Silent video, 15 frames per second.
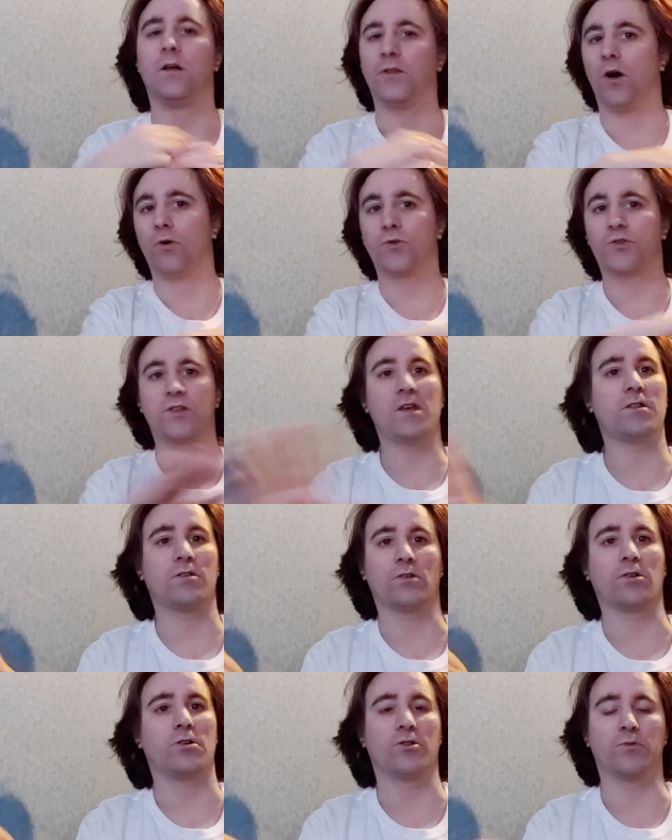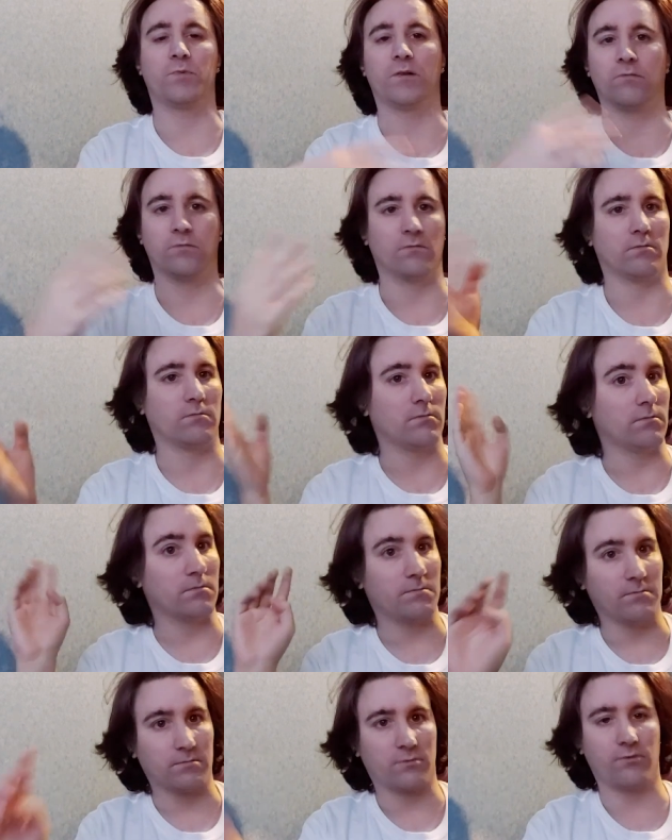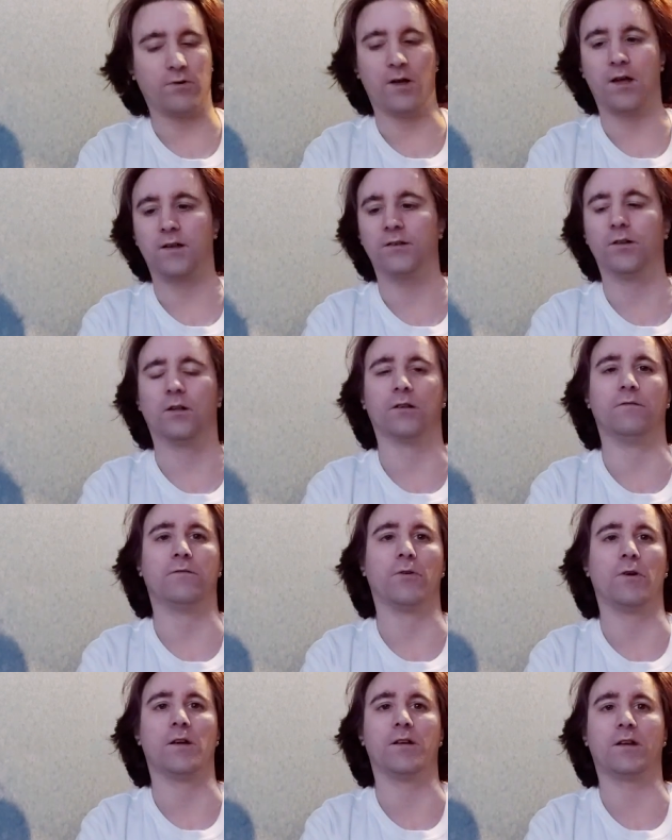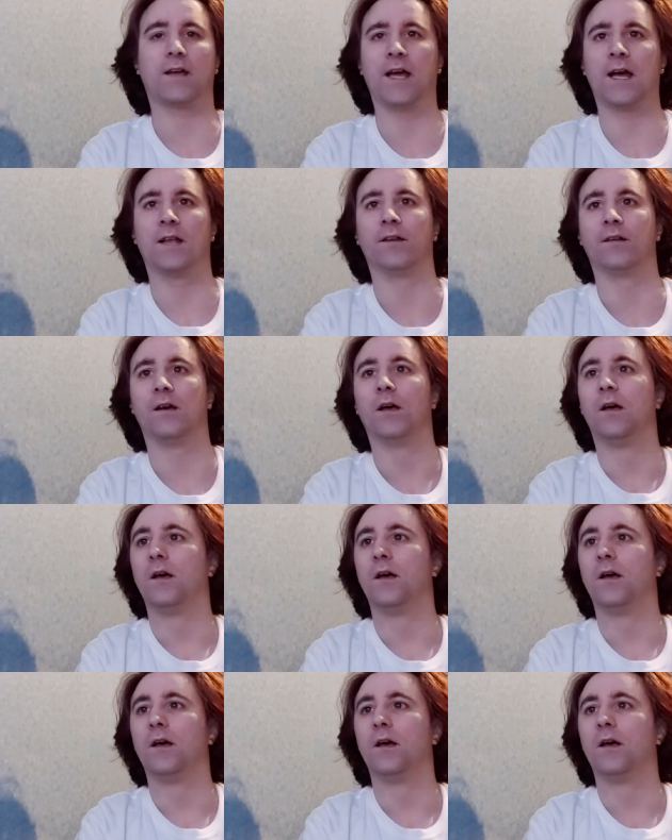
The whole season could have just been created null and void and can.